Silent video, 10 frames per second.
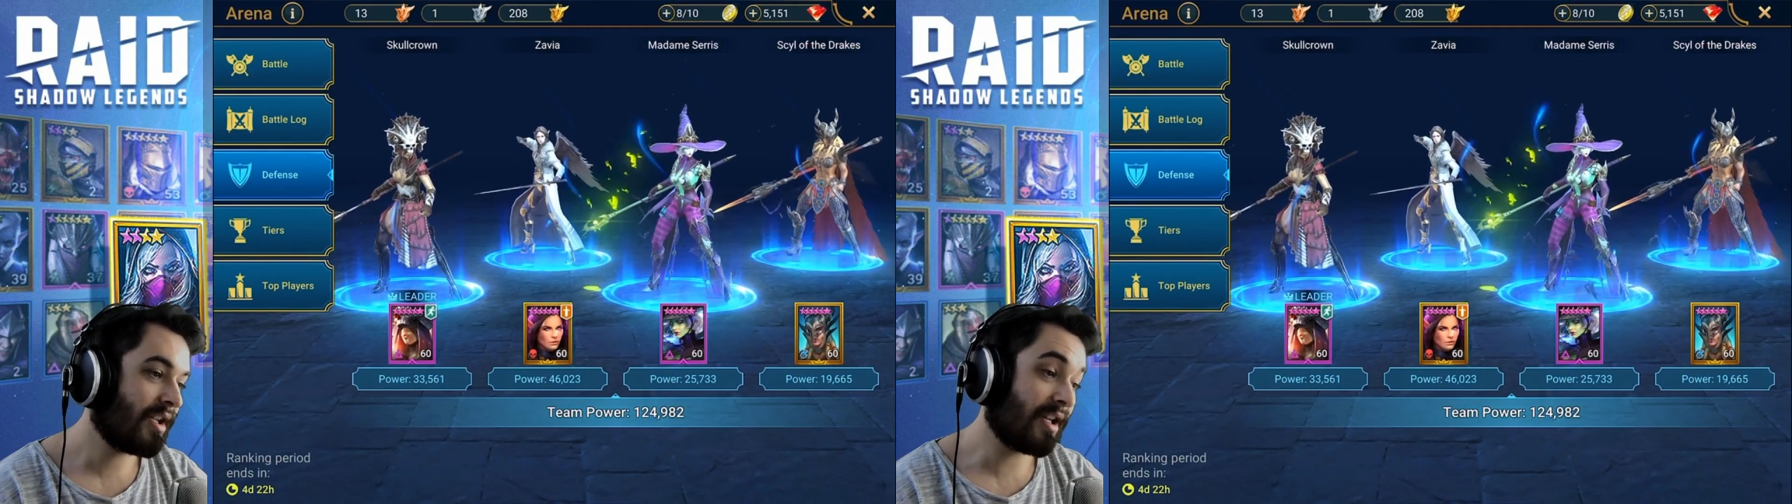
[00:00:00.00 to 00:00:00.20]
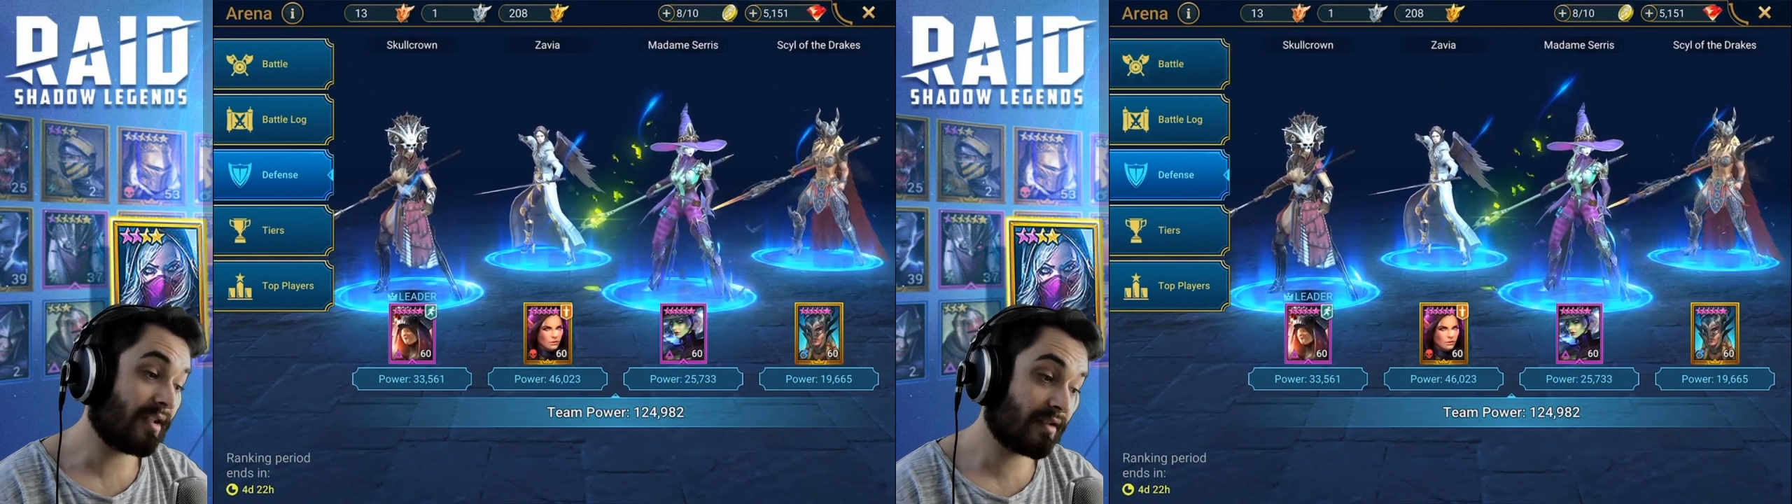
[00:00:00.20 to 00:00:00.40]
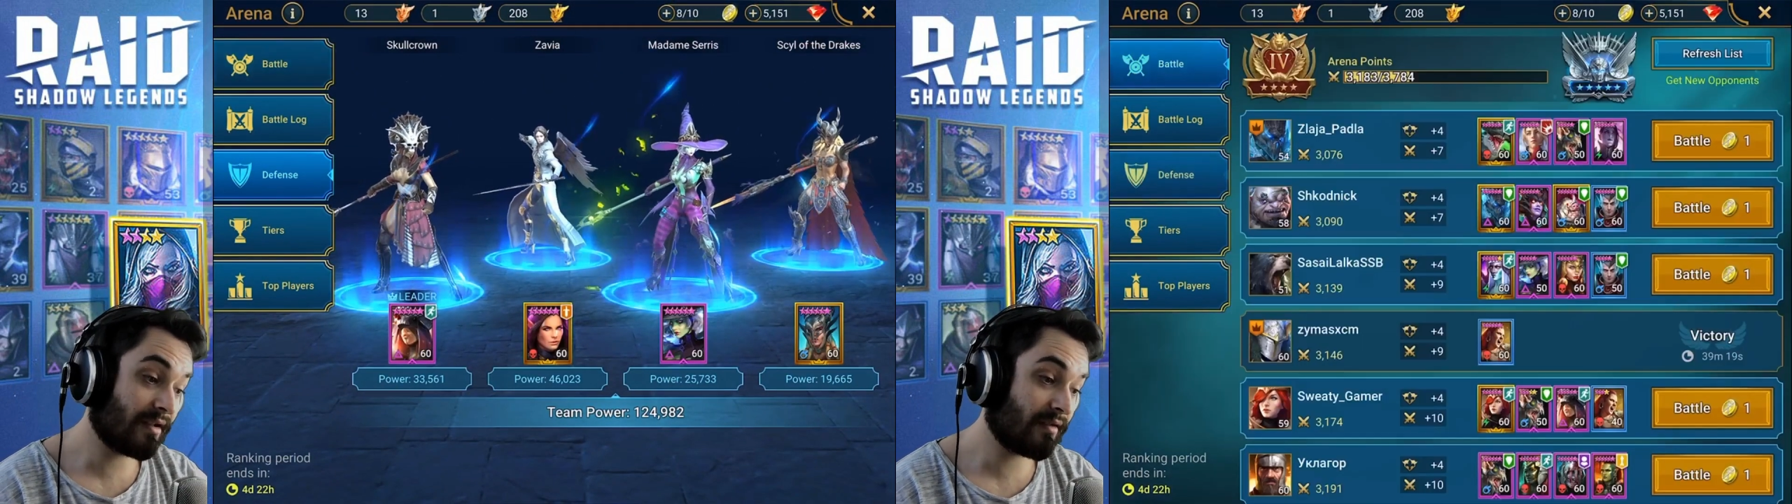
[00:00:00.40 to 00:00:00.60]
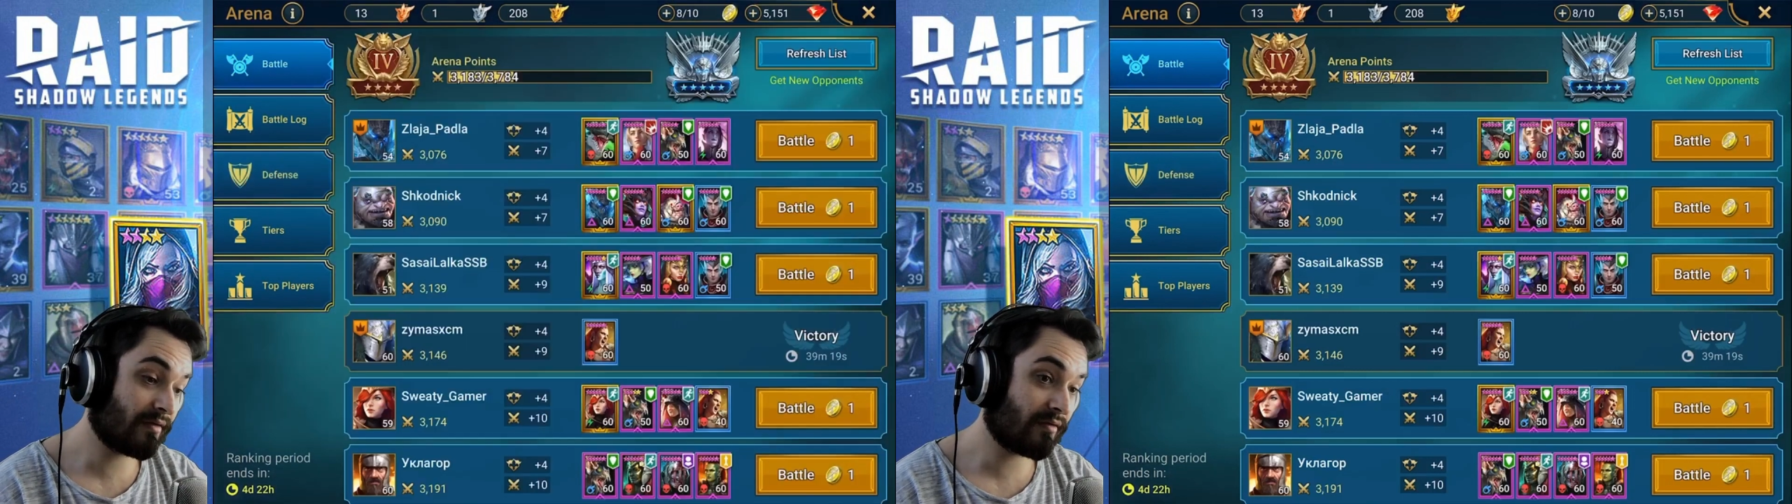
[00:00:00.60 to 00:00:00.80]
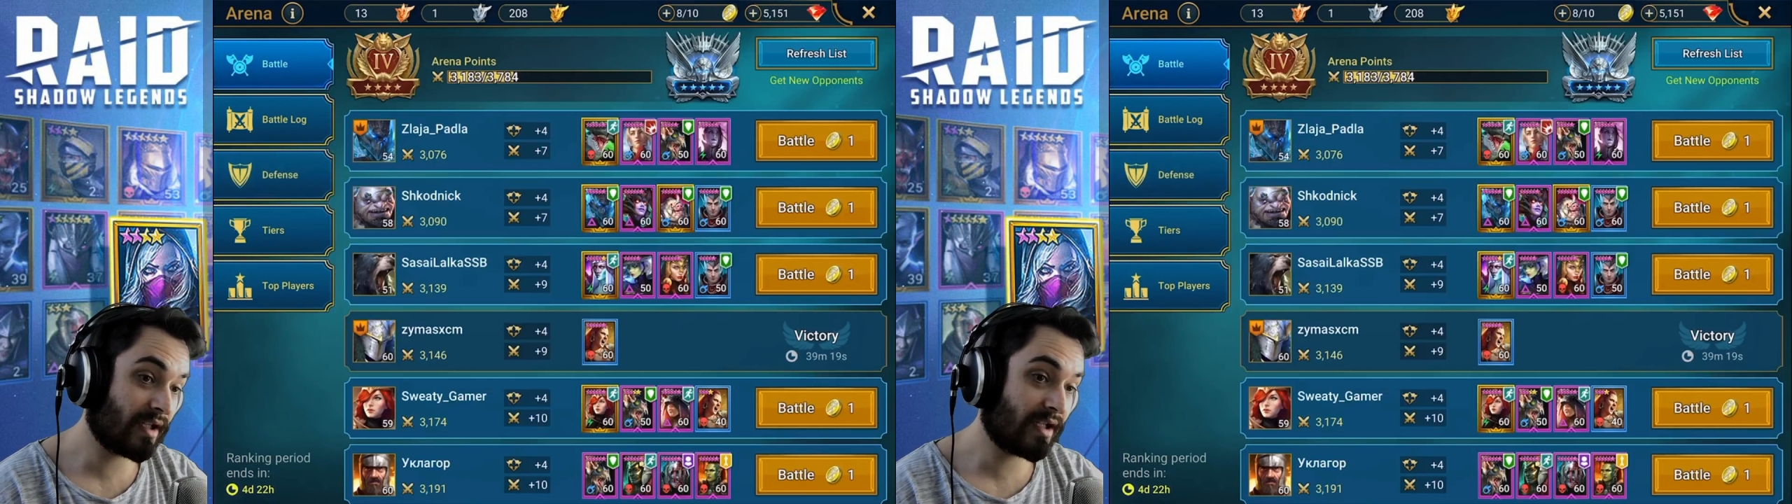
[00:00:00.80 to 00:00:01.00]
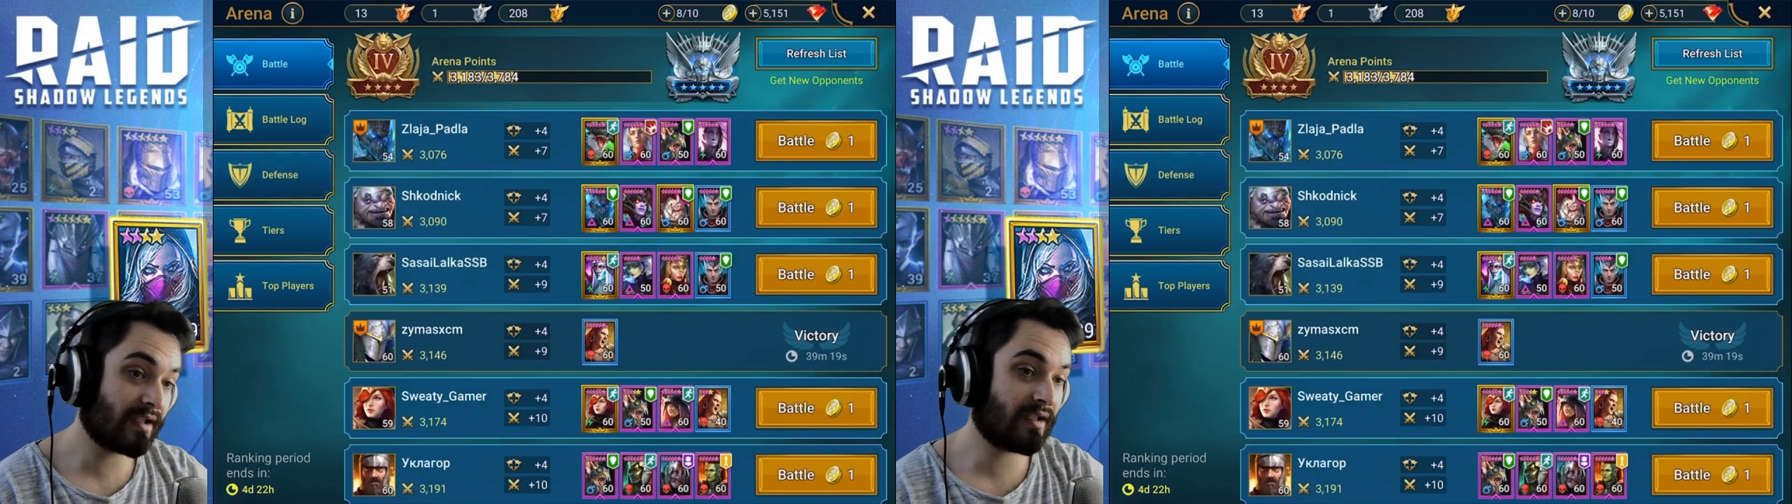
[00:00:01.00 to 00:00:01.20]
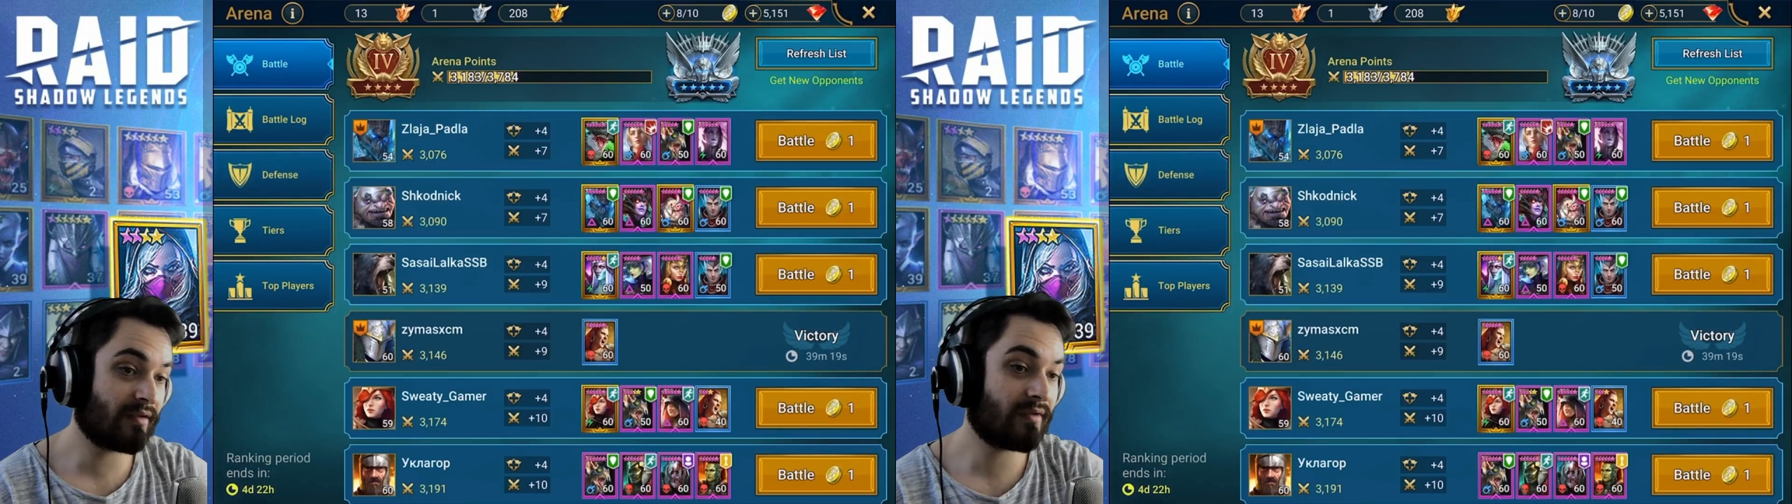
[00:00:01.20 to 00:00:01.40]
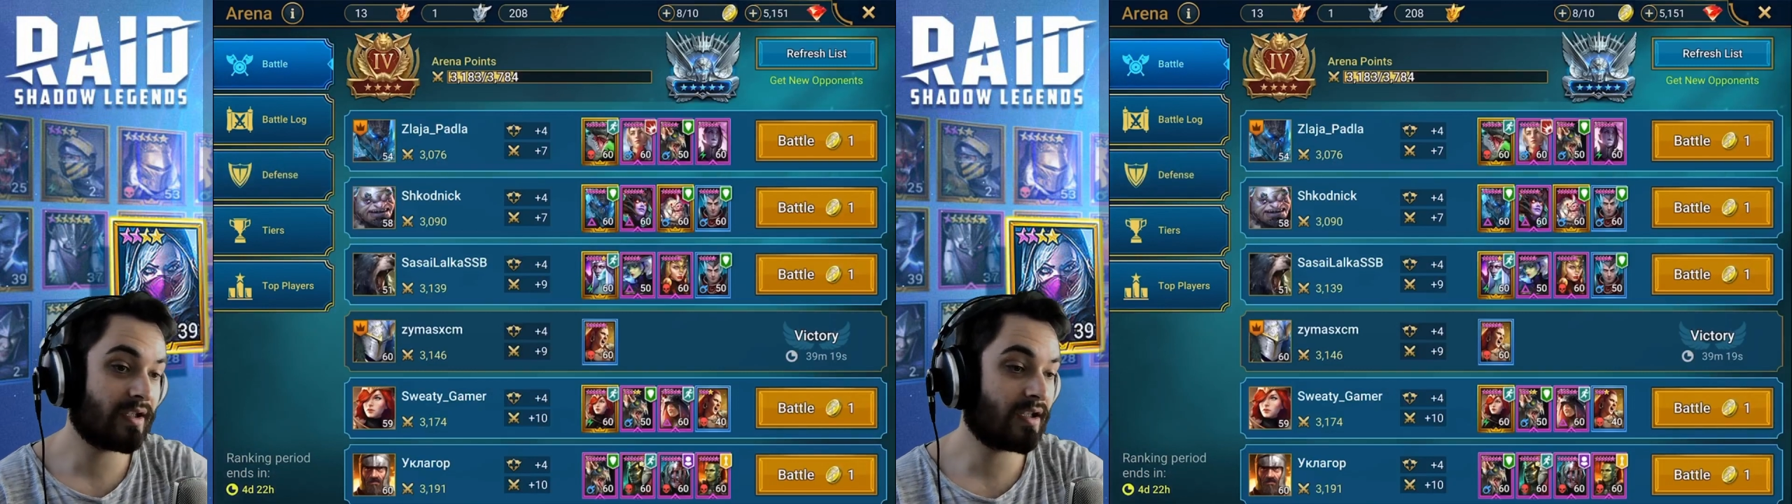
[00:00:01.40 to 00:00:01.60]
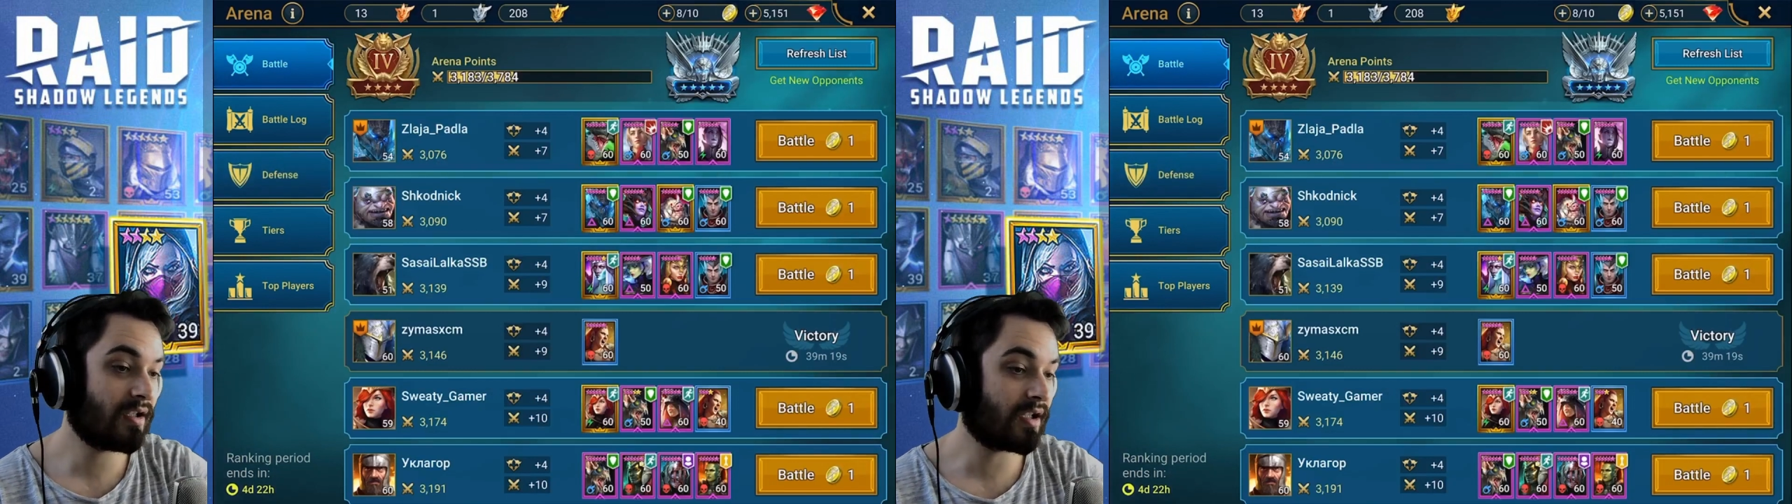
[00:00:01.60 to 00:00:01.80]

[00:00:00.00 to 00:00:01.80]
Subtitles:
and Scylla the Drakes in arena.